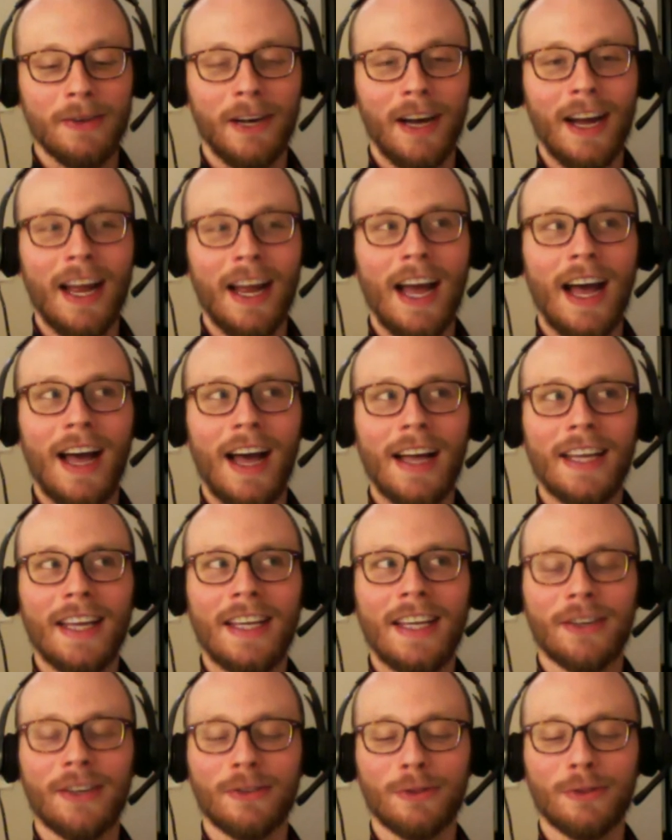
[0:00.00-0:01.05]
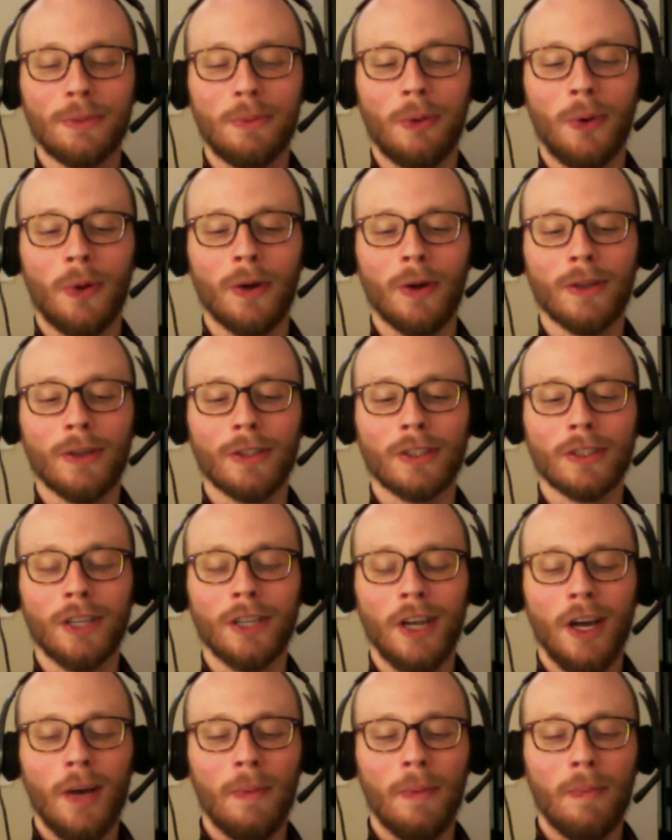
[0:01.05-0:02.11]
I hear reports,
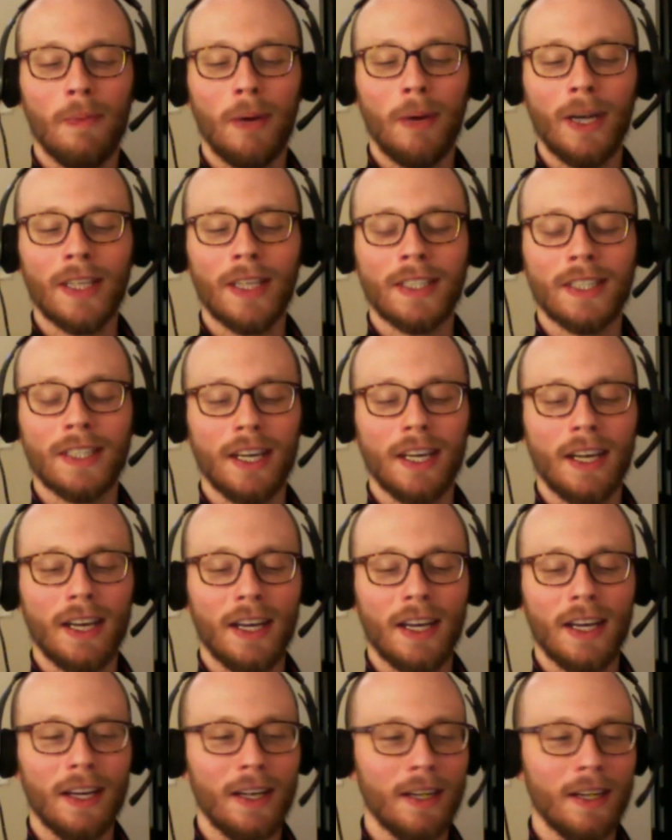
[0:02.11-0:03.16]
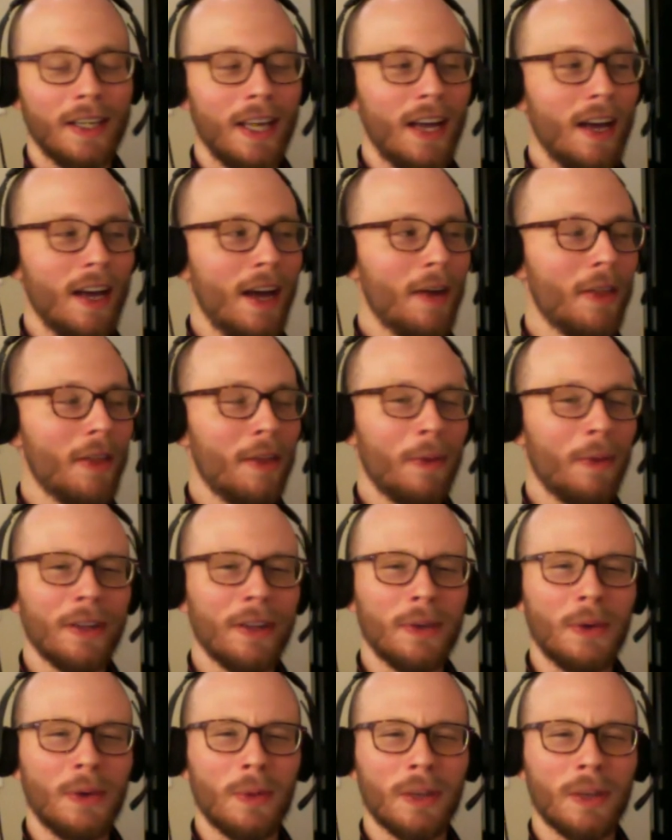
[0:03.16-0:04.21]
but yeah,
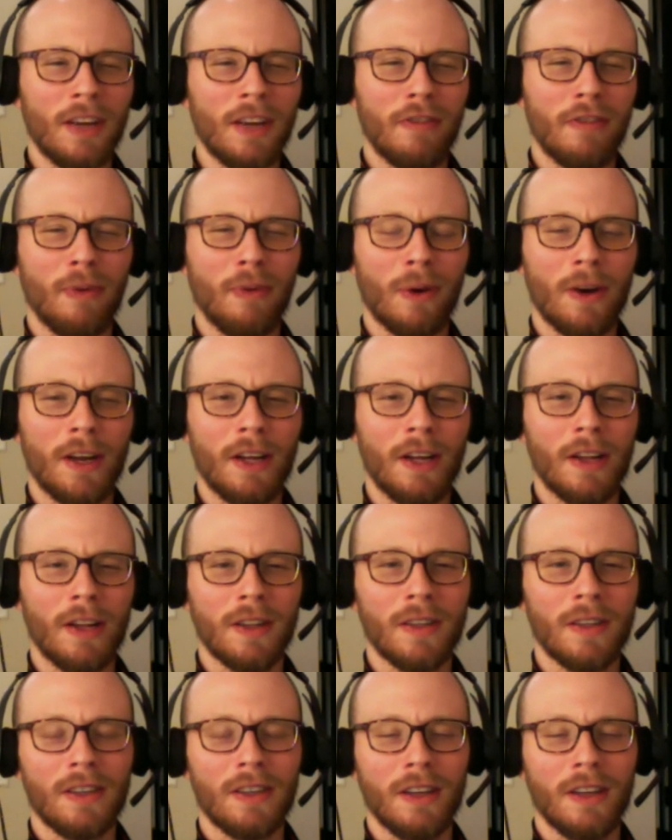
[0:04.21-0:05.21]
apparently we won like 4-0,